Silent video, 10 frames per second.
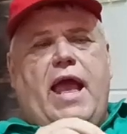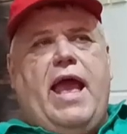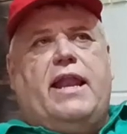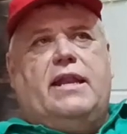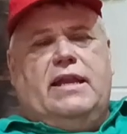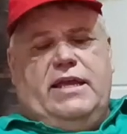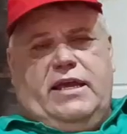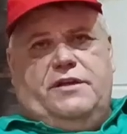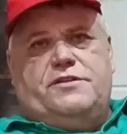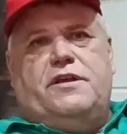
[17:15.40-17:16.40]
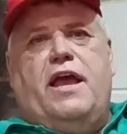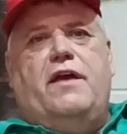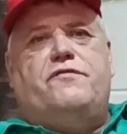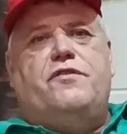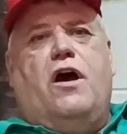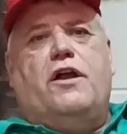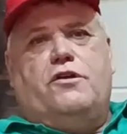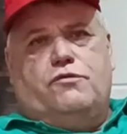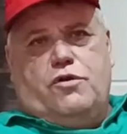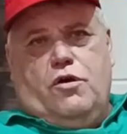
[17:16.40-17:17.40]
at least, if
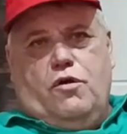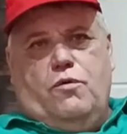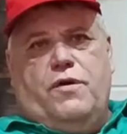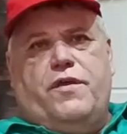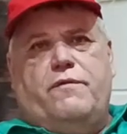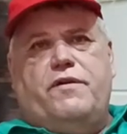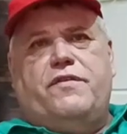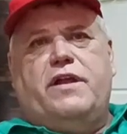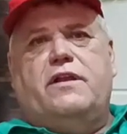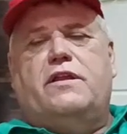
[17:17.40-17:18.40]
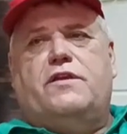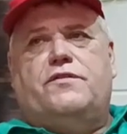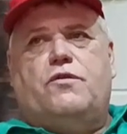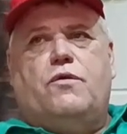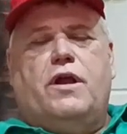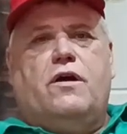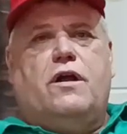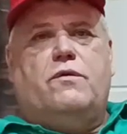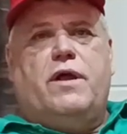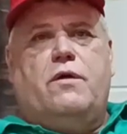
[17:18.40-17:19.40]
not grow, with everything that is going
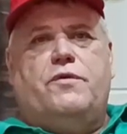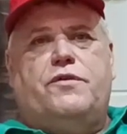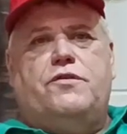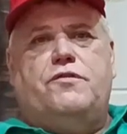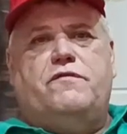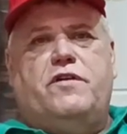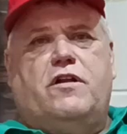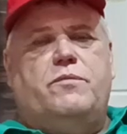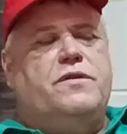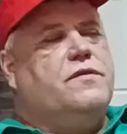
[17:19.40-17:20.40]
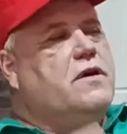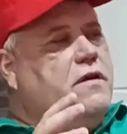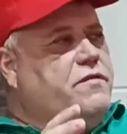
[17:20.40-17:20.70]
on around with the new developments,